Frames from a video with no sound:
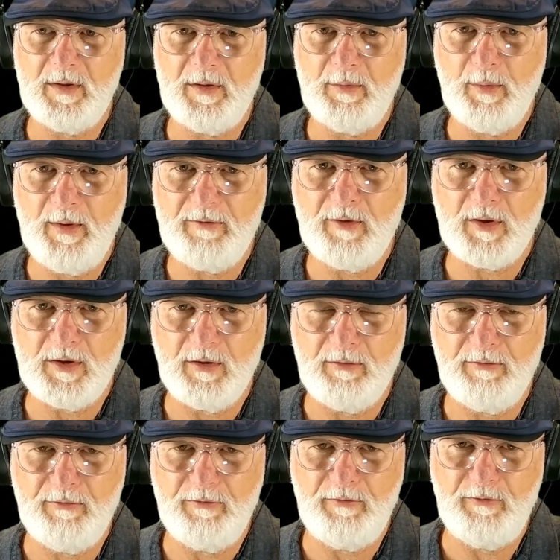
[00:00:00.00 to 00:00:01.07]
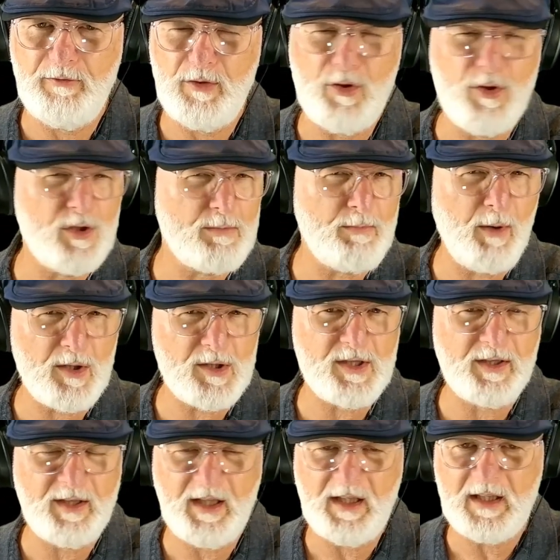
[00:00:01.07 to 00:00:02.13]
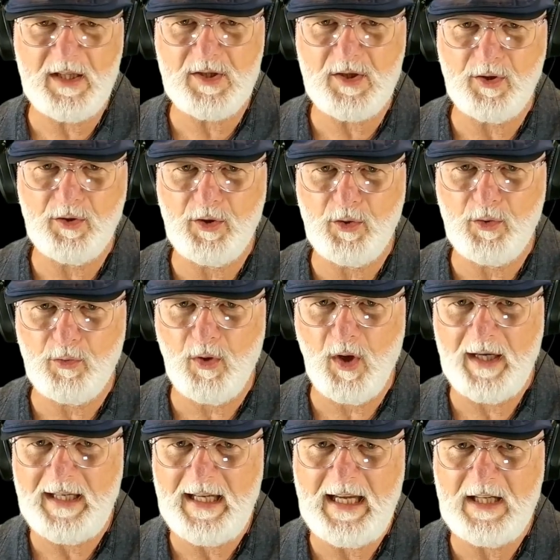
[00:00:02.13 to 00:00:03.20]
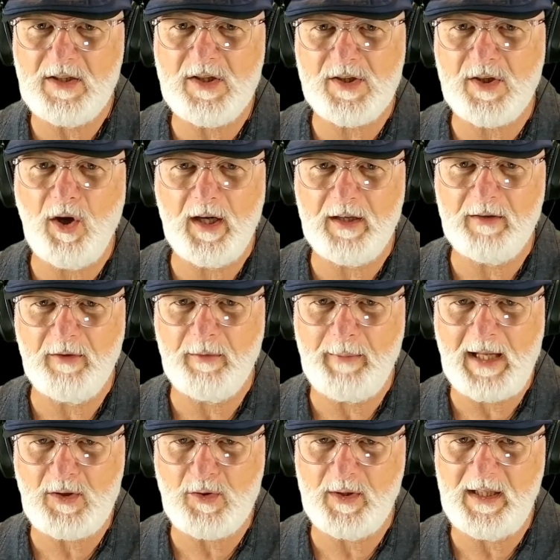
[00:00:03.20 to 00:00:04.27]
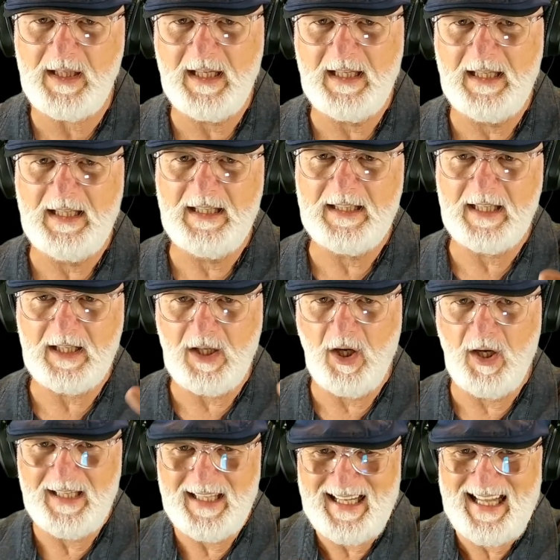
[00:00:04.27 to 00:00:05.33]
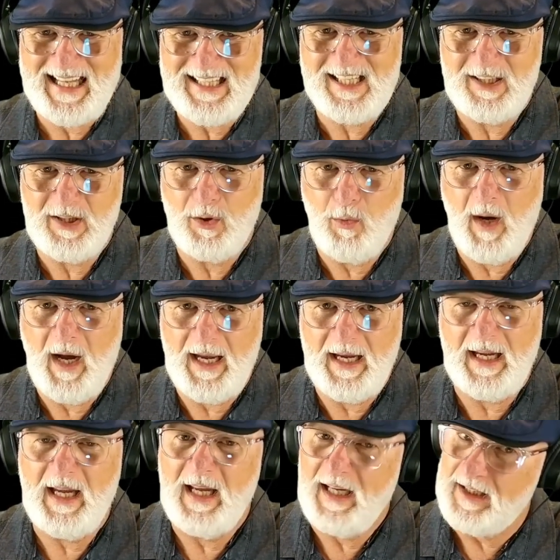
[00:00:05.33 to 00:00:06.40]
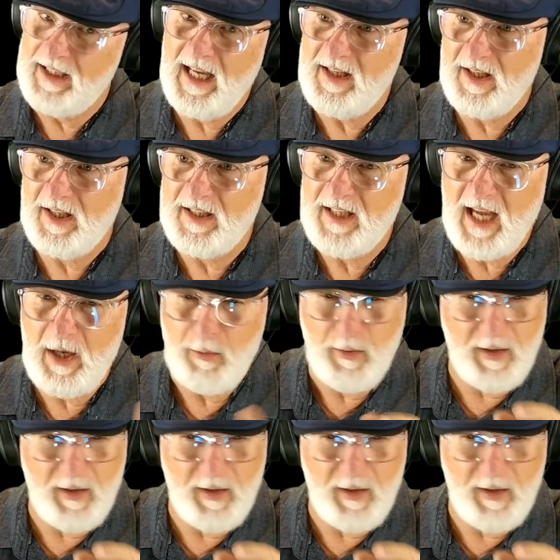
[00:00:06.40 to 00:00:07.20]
we've got the fuse box, I think it is, on the right hand side of the battery that kind of gets in the way. At the end of the day, we